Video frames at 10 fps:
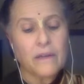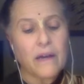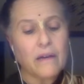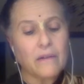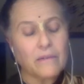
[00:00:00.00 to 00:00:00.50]

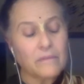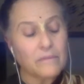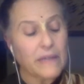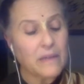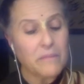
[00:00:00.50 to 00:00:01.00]

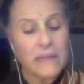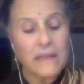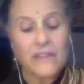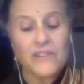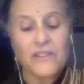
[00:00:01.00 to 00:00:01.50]
We can
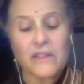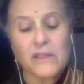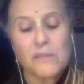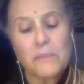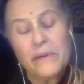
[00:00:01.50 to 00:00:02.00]
begin to
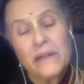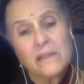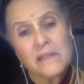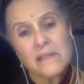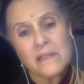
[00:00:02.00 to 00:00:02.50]

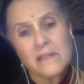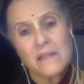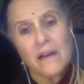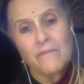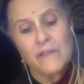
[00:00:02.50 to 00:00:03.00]
experience this
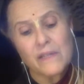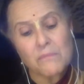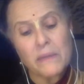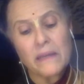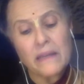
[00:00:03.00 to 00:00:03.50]
love, this
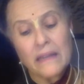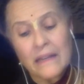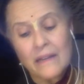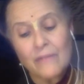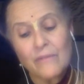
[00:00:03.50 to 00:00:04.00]

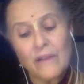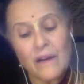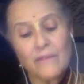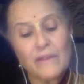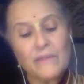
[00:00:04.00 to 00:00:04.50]
beginning of
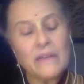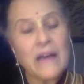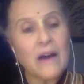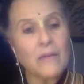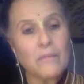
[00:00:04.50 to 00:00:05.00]
love, even
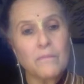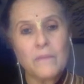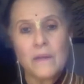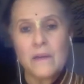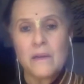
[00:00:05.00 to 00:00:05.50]
now,
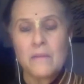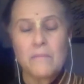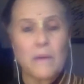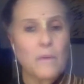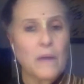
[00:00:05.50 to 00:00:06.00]

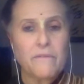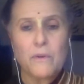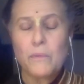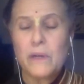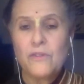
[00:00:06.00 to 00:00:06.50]
by
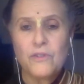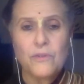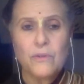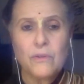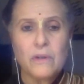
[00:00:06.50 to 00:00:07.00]
whatever we
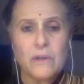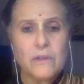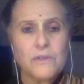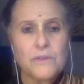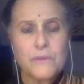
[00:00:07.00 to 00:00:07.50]
do,
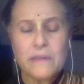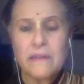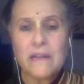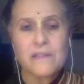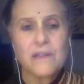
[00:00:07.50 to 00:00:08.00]
doing
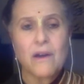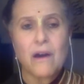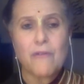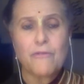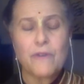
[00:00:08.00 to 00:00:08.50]
that as an
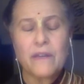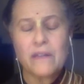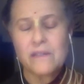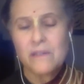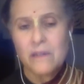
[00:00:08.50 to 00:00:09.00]
offering.
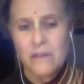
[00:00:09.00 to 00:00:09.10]
Yes,